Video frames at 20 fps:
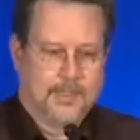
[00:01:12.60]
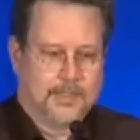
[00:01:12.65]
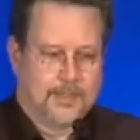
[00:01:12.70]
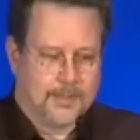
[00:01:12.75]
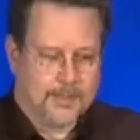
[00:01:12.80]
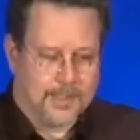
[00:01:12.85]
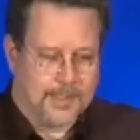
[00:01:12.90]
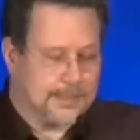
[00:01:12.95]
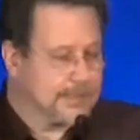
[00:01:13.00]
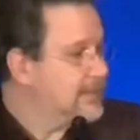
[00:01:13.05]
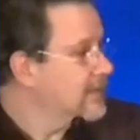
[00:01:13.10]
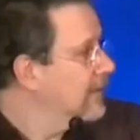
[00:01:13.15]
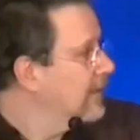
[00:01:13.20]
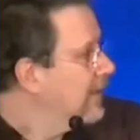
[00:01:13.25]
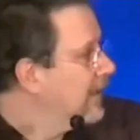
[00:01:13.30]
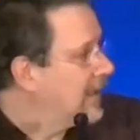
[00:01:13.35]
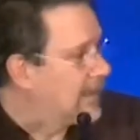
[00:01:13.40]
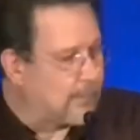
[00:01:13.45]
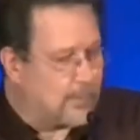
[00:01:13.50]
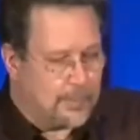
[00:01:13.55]
All right,
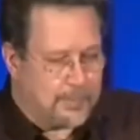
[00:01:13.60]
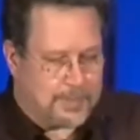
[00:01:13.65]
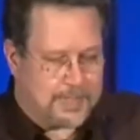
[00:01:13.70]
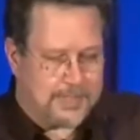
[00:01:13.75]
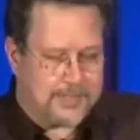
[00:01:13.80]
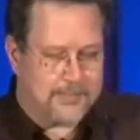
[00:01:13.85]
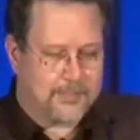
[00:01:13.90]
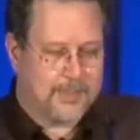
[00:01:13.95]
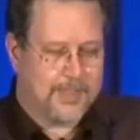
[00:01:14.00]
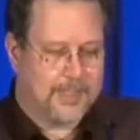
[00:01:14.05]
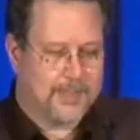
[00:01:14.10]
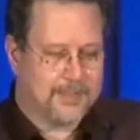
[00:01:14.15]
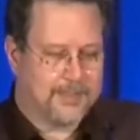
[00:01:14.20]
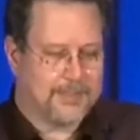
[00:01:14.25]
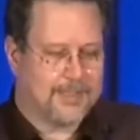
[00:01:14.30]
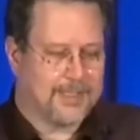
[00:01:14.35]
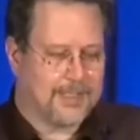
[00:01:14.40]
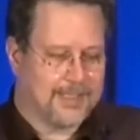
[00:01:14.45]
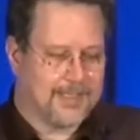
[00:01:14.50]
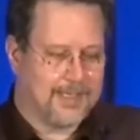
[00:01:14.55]
so we'll play the
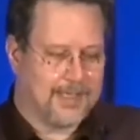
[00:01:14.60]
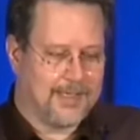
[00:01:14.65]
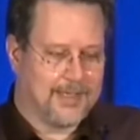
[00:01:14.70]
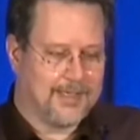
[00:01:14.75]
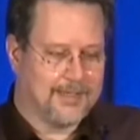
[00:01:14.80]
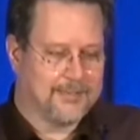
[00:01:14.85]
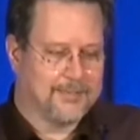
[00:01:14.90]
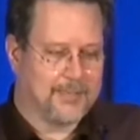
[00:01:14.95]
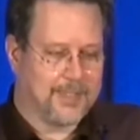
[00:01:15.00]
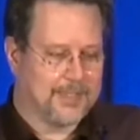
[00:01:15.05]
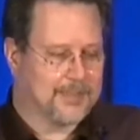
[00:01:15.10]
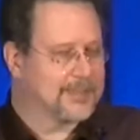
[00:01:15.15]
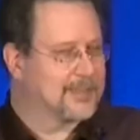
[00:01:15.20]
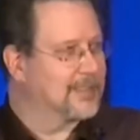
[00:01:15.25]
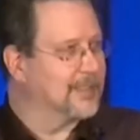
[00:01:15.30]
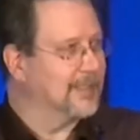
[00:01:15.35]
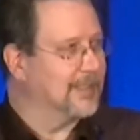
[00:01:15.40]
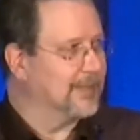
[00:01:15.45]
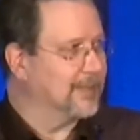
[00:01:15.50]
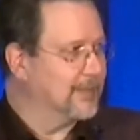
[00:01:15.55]
reel again,
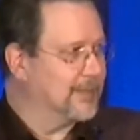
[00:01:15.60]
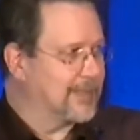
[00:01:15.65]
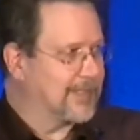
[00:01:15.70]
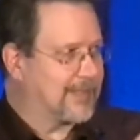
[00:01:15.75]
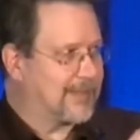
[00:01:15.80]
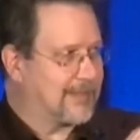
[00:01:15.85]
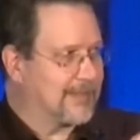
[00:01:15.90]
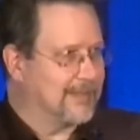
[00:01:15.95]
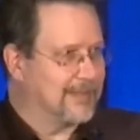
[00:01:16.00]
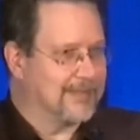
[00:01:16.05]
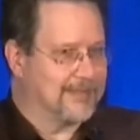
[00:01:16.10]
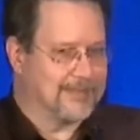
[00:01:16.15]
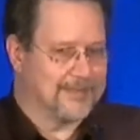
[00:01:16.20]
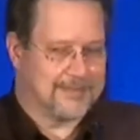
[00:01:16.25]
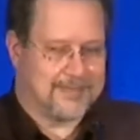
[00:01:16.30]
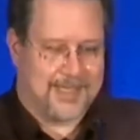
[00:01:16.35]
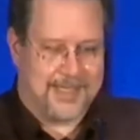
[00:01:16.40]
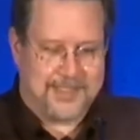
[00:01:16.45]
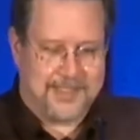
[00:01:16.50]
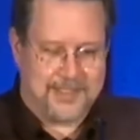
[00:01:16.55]
but with
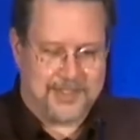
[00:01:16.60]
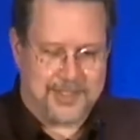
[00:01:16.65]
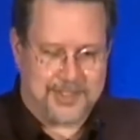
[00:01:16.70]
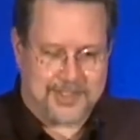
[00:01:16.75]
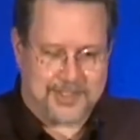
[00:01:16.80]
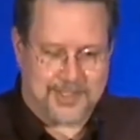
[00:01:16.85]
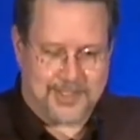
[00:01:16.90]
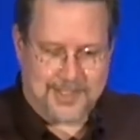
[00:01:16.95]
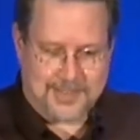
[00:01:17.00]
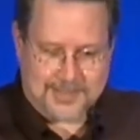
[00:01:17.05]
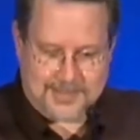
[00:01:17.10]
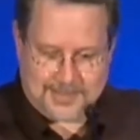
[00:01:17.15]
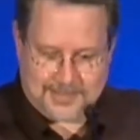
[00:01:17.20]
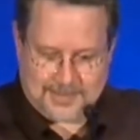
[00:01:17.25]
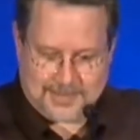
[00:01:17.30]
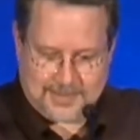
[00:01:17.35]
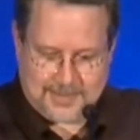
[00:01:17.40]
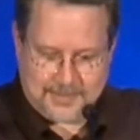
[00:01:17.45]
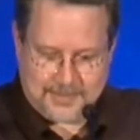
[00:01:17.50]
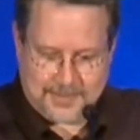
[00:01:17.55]
ADG
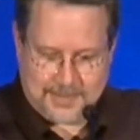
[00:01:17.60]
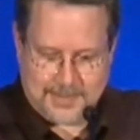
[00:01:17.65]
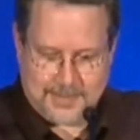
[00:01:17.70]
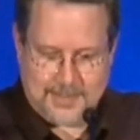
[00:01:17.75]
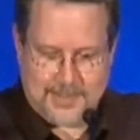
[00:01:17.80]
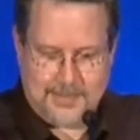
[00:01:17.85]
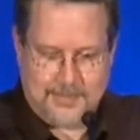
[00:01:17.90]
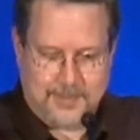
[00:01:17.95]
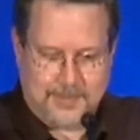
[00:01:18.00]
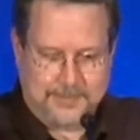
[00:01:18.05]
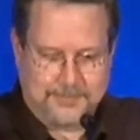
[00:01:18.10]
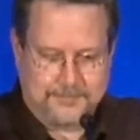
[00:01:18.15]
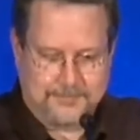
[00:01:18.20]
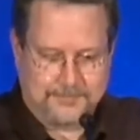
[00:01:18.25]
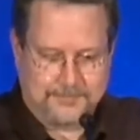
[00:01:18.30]
shots clearly labeled.